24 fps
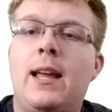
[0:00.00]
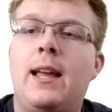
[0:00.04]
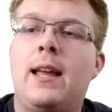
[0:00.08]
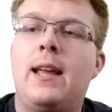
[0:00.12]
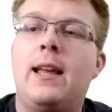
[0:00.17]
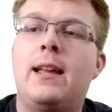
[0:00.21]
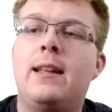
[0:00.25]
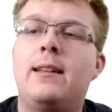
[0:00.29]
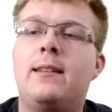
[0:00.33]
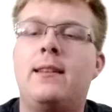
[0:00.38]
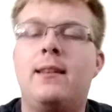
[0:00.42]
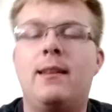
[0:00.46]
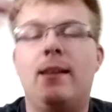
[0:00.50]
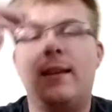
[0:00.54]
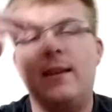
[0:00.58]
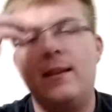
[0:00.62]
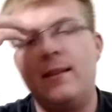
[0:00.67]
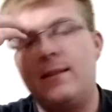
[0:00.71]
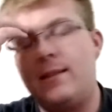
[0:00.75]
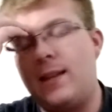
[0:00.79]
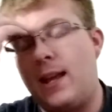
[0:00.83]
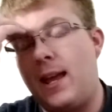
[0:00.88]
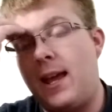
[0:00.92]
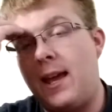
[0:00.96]
it
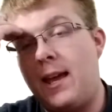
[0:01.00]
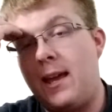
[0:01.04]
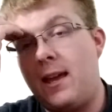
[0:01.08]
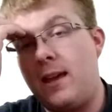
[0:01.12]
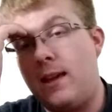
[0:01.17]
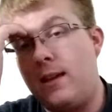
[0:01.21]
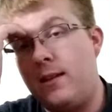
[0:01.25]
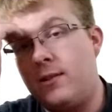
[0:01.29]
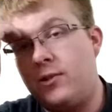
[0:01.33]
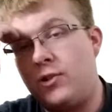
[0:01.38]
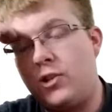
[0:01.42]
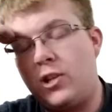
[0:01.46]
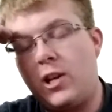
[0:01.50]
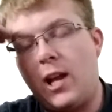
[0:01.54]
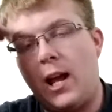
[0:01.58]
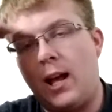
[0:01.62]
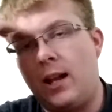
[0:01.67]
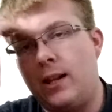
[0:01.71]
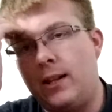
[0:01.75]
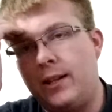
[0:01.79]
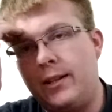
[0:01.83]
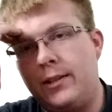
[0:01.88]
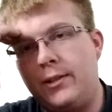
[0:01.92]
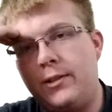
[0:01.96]
is a
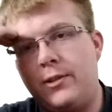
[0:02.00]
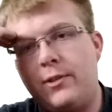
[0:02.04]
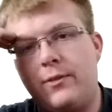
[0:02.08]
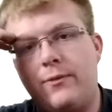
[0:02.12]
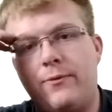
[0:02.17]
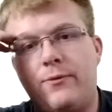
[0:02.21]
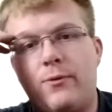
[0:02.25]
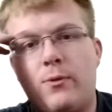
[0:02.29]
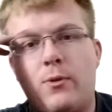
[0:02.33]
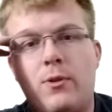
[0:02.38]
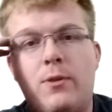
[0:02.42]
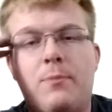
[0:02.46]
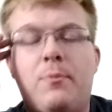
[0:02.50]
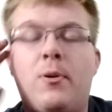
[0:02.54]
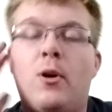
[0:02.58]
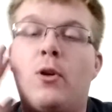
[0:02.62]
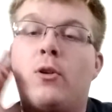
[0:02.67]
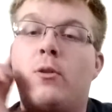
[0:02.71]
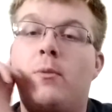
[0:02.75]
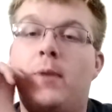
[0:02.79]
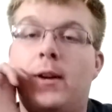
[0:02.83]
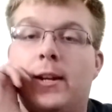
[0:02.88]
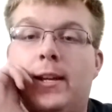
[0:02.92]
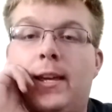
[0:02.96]
challenge for the
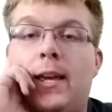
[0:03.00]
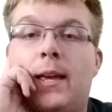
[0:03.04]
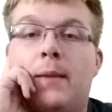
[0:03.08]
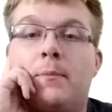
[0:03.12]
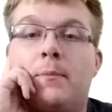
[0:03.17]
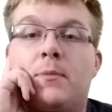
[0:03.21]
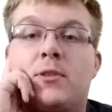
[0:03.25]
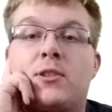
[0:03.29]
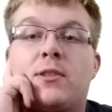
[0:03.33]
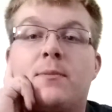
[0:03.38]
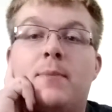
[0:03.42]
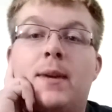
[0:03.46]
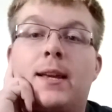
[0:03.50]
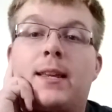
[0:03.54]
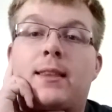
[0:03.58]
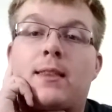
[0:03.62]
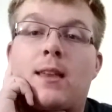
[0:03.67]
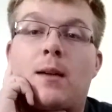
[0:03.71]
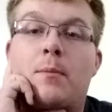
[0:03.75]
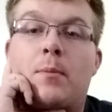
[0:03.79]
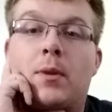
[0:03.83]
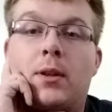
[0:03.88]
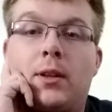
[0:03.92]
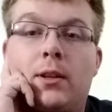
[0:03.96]
Pokemon games to make
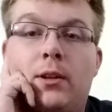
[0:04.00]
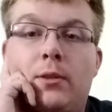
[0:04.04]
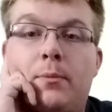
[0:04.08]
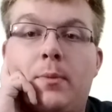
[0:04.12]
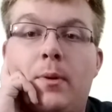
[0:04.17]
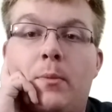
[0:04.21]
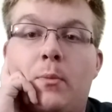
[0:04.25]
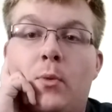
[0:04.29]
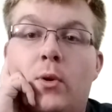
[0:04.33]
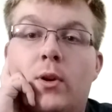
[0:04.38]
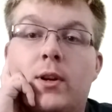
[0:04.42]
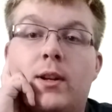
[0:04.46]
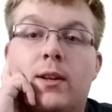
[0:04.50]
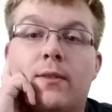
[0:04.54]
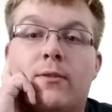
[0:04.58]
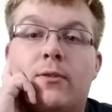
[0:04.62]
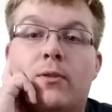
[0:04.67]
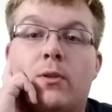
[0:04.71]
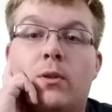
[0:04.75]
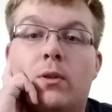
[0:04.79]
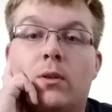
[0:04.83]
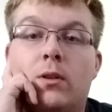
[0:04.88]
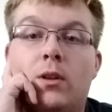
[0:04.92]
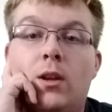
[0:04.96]
them a little bit more
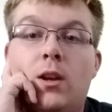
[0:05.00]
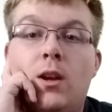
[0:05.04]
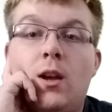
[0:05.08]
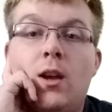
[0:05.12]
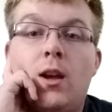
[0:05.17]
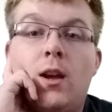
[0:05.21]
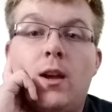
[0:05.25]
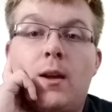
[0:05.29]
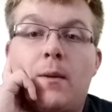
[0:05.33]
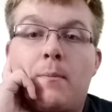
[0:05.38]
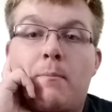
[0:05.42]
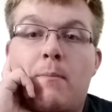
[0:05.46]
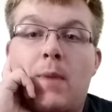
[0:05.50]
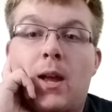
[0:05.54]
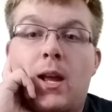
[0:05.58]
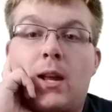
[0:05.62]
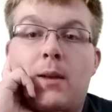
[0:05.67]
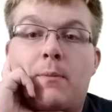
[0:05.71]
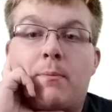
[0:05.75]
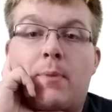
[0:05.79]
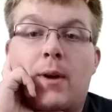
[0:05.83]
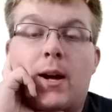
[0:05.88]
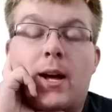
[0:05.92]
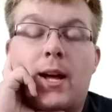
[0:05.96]
difficult,
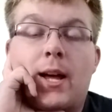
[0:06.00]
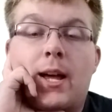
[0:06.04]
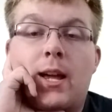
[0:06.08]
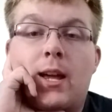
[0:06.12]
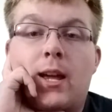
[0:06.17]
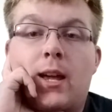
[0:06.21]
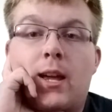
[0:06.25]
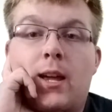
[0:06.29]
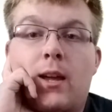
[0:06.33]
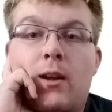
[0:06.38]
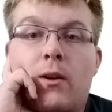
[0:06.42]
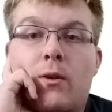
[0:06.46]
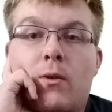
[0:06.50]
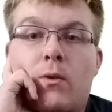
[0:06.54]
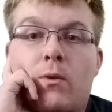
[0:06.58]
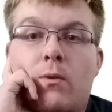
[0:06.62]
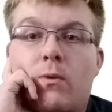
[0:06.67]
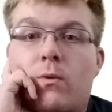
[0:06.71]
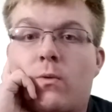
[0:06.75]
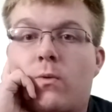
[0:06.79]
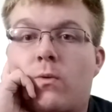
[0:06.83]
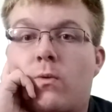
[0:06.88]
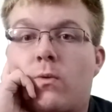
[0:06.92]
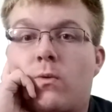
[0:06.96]
made by
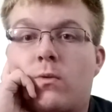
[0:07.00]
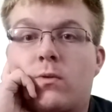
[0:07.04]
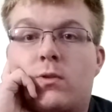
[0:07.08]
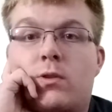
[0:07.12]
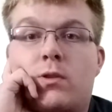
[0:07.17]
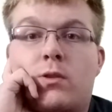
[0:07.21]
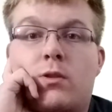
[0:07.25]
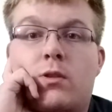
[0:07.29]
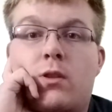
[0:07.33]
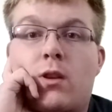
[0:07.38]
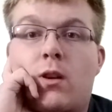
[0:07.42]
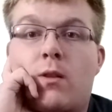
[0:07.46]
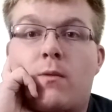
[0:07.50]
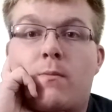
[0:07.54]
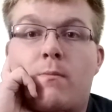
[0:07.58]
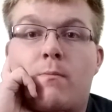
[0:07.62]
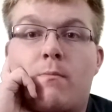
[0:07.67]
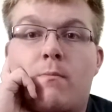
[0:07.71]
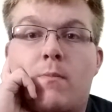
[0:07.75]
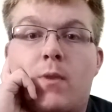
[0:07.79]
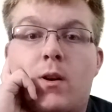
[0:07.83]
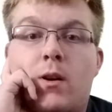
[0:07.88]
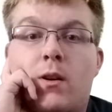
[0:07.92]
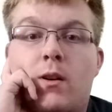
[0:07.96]

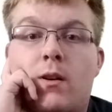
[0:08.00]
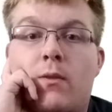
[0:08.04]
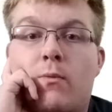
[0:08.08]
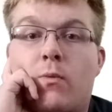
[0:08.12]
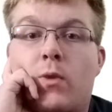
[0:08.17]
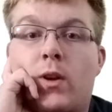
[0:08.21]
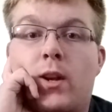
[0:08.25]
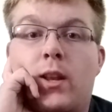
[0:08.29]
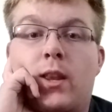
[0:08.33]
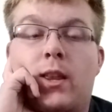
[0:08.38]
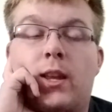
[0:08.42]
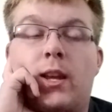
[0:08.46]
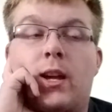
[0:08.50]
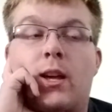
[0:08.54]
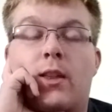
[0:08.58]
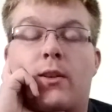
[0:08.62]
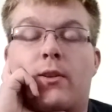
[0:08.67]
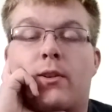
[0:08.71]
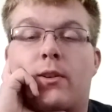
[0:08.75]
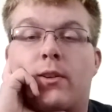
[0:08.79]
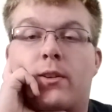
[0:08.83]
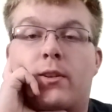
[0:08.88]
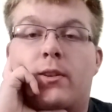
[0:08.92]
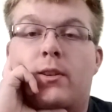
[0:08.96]
one of the
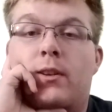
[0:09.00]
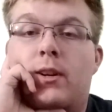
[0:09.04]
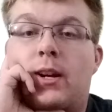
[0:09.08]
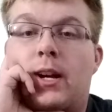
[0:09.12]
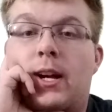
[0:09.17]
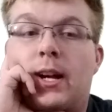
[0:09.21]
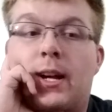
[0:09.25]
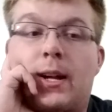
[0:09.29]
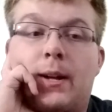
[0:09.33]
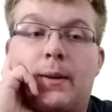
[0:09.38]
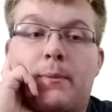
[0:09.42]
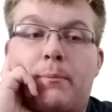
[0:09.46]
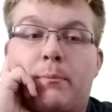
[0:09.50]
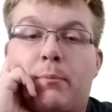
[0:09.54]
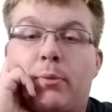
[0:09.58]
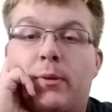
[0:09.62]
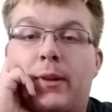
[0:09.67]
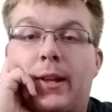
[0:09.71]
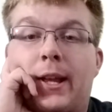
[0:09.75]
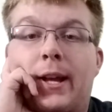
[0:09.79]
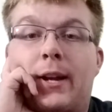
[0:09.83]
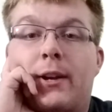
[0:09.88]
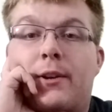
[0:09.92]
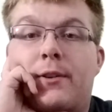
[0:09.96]
other
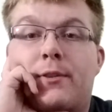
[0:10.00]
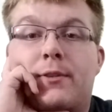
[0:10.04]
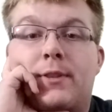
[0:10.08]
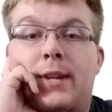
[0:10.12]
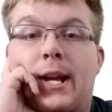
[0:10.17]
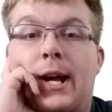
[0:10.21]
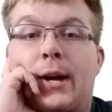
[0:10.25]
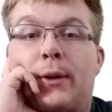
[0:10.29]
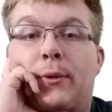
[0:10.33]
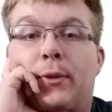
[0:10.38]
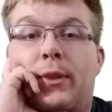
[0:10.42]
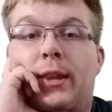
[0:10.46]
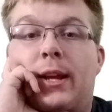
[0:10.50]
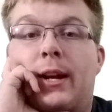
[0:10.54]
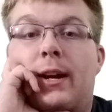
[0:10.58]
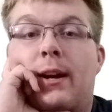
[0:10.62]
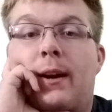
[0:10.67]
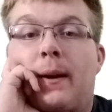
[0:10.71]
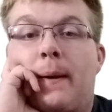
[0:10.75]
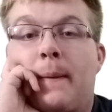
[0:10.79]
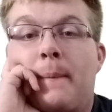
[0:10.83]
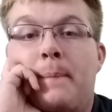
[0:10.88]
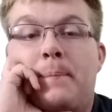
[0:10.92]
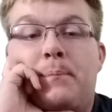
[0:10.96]
players out
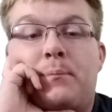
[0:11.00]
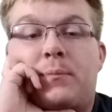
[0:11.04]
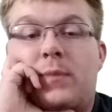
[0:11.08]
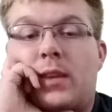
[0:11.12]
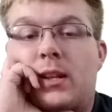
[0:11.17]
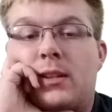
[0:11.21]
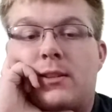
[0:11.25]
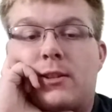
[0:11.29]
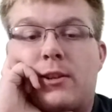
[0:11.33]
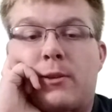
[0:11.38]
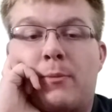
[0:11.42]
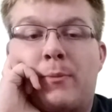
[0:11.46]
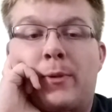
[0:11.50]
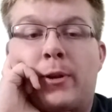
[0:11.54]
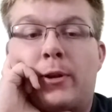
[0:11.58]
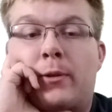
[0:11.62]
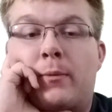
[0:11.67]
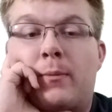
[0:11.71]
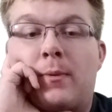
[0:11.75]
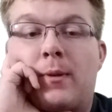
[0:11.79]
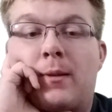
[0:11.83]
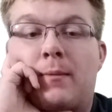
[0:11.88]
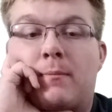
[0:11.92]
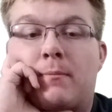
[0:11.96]
there. It's a
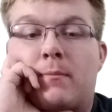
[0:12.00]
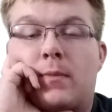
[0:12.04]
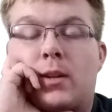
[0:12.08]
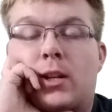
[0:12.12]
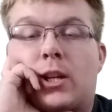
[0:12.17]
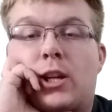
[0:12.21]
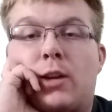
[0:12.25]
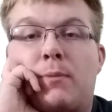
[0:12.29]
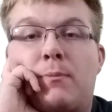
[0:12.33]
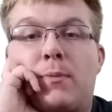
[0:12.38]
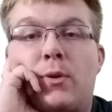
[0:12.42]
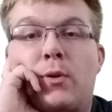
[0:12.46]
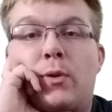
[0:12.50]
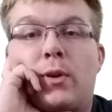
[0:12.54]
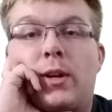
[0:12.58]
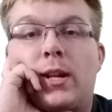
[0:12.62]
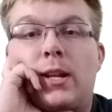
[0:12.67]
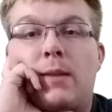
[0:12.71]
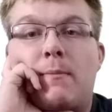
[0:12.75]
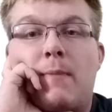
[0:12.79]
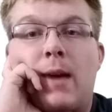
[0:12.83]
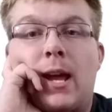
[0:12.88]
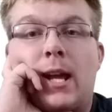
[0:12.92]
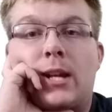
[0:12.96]

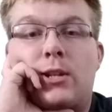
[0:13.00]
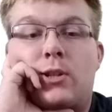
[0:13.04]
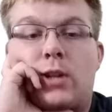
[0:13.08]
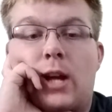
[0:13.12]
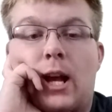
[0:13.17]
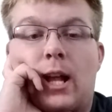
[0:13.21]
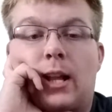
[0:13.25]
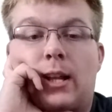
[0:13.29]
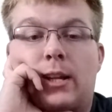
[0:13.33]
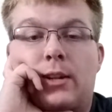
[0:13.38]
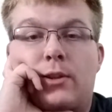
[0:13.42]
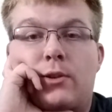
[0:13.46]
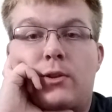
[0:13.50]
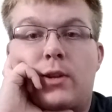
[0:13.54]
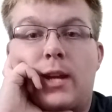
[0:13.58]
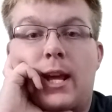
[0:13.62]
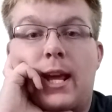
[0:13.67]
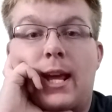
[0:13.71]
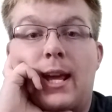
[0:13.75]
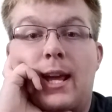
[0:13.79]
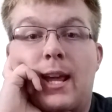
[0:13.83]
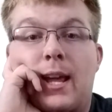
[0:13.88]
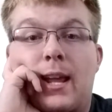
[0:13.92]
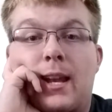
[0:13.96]
community made challenge,
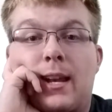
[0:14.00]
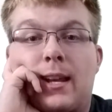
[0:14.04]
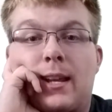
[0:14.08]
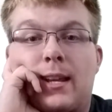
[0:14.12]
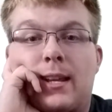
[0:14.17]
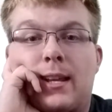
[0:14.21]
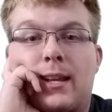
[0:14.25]
and